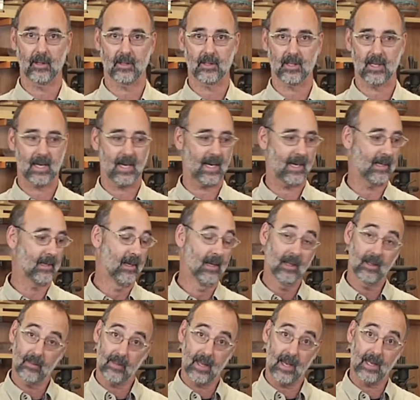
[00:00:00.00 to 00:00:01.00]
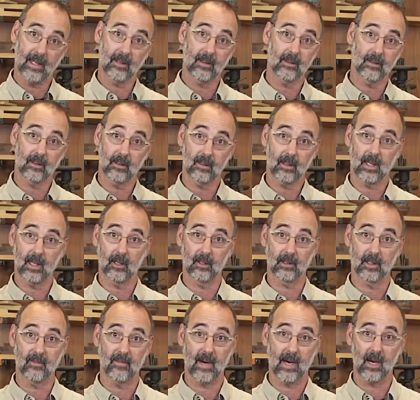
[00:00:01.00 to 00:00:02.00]
inside that
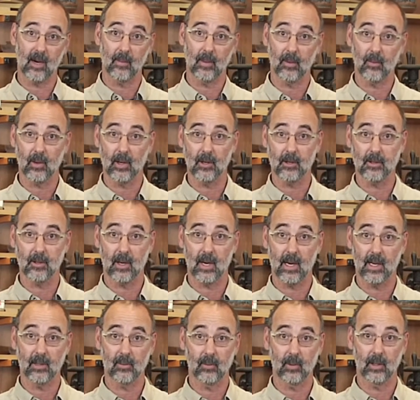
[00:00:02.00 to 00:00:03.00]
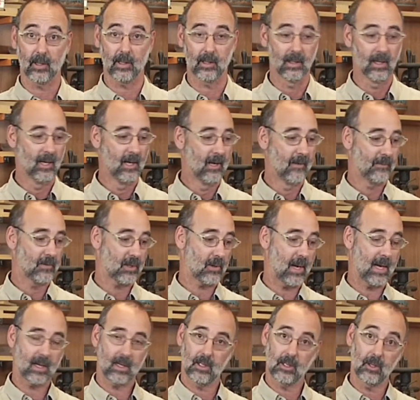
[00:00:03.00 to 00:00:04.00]
kiln environment where you're drying wood. So
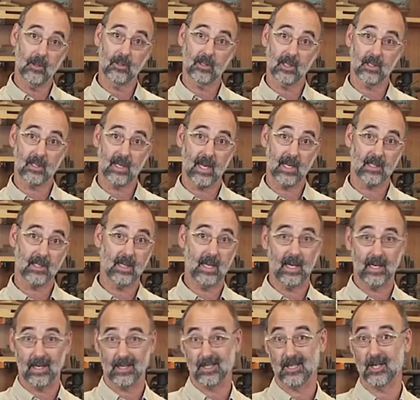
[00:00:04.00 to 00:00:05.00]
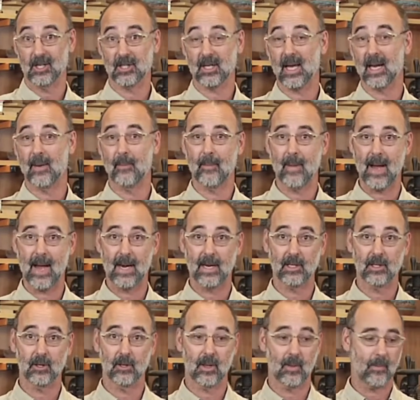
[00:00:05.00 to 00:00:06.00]
I can use this as needed to just kind of
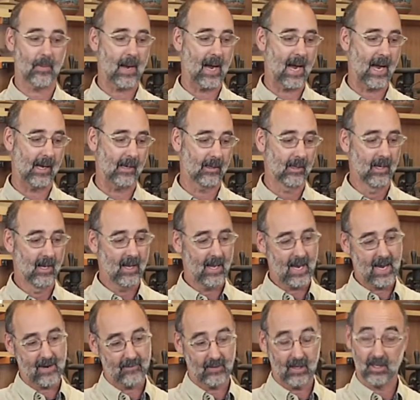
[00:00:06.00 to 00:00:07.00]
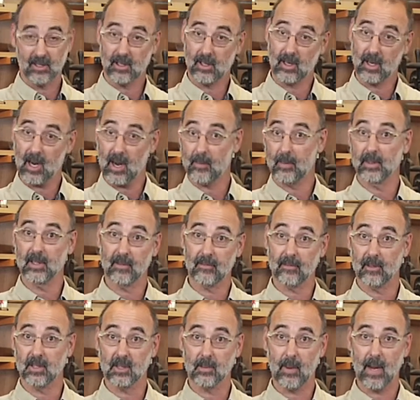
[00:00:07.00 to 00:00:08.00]
monitor the pile, have these in a couple
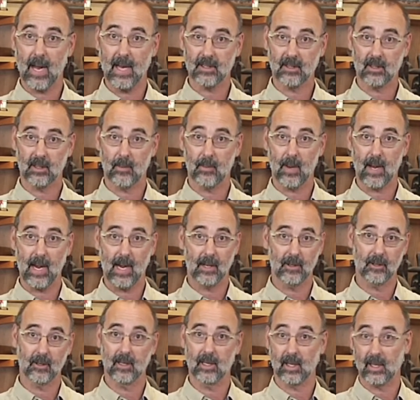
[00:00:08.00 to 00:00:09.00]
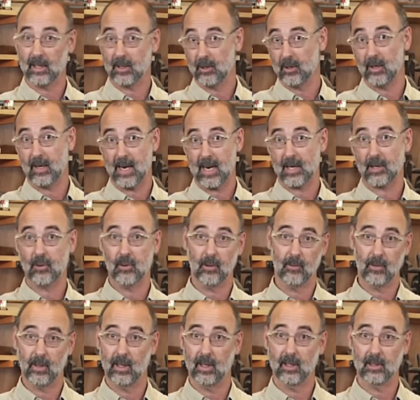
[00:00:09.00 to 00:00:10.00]
different spots in the pile. You're going to get good accurate
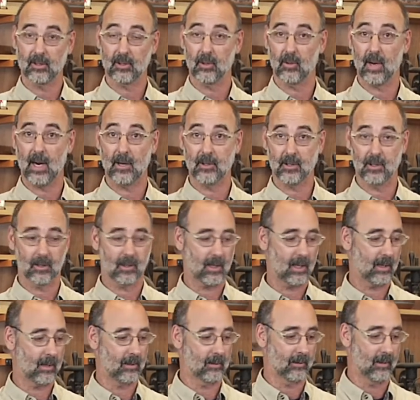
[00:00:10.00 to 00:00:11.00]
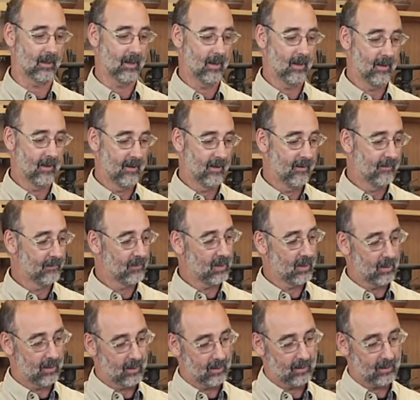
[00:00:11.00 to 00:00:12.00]
readings throughout your kiln.
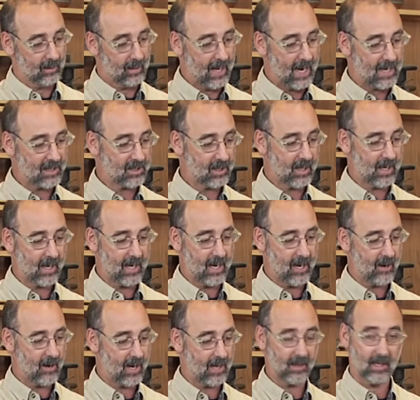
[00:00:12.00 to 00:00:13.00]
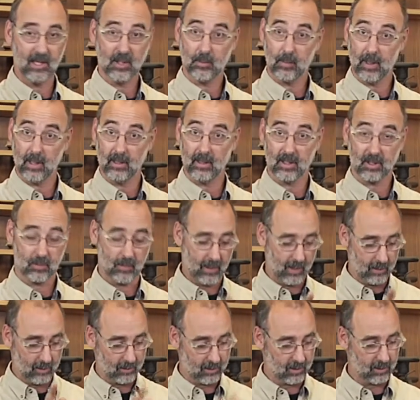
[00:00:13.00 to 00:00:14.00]
Last thing here on these pinless
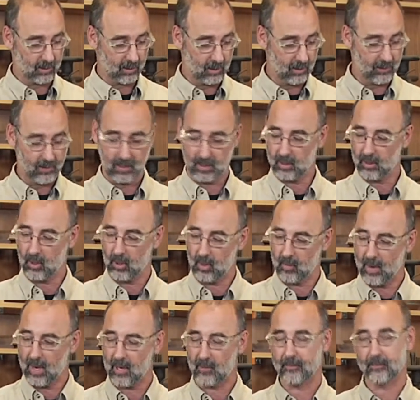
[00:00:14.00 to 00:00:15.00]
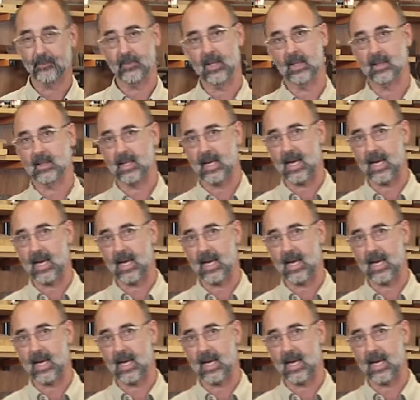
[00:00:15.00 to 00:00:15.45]
meters that's a good thing to know about is